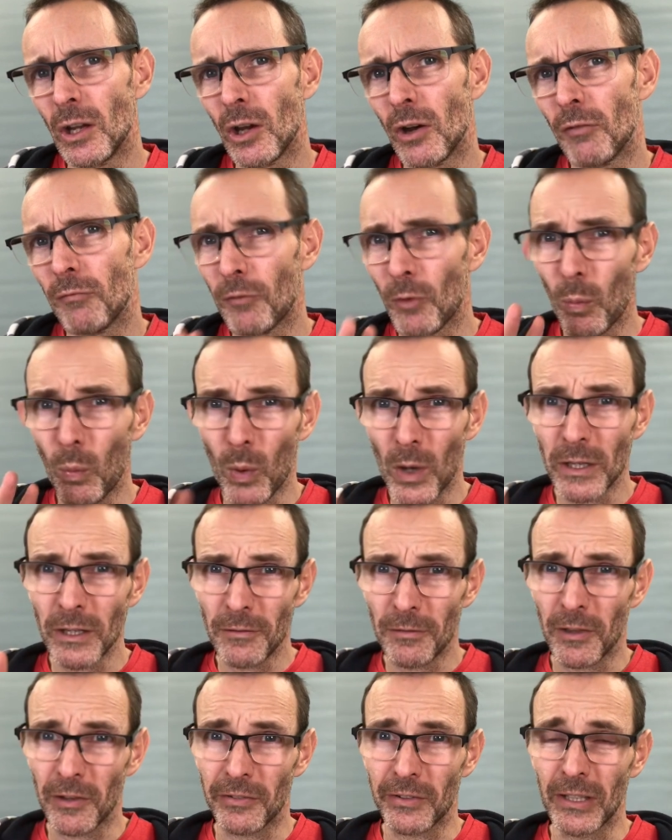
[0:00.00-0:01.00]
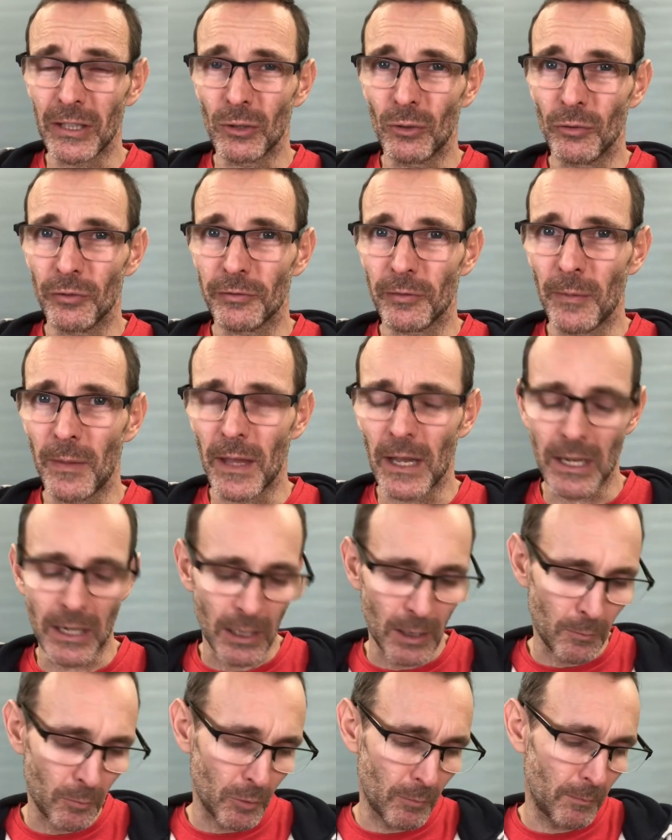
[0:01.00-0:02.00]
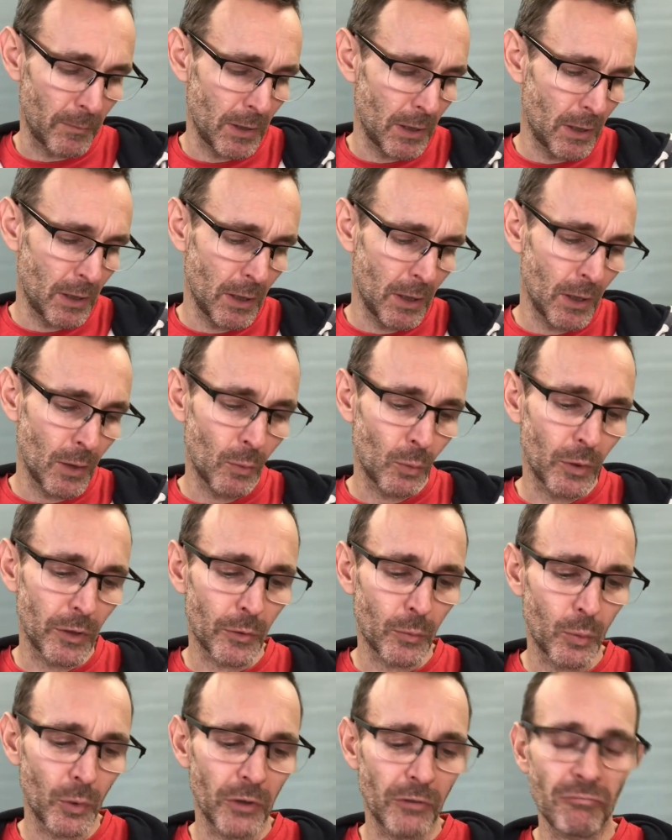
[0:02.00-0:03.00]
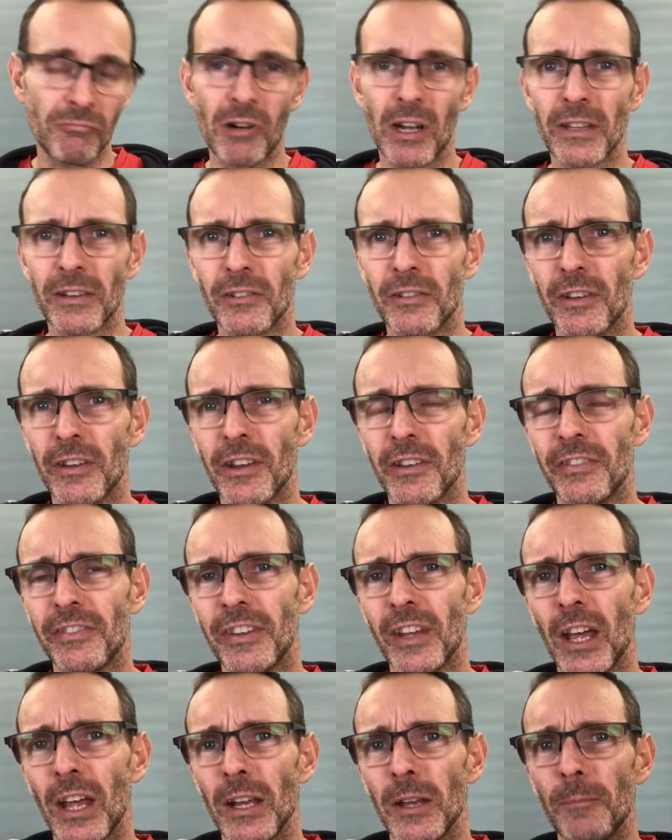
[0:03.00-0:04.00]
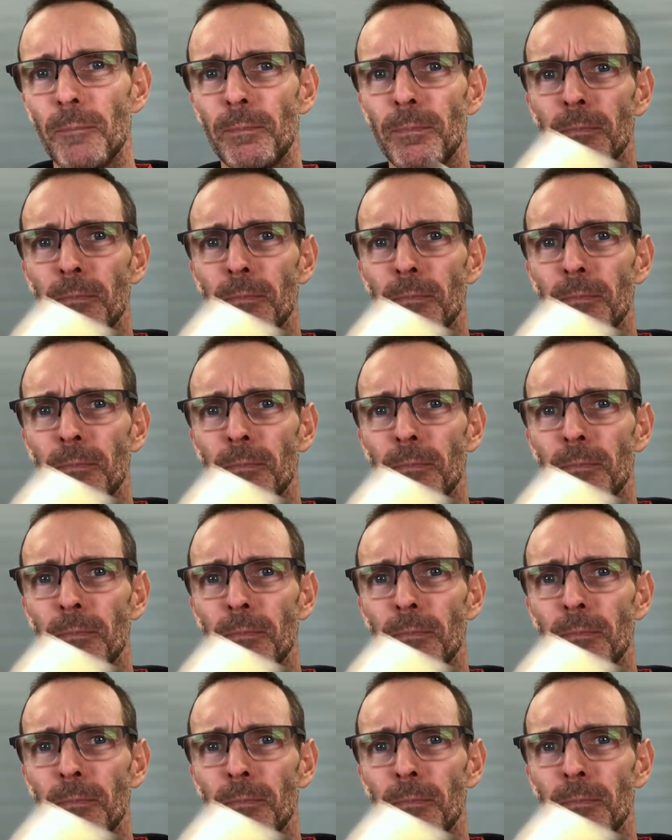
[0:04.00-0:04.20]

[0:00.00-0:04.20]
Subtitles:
for one of the singles from that album, which was Run to the Sun.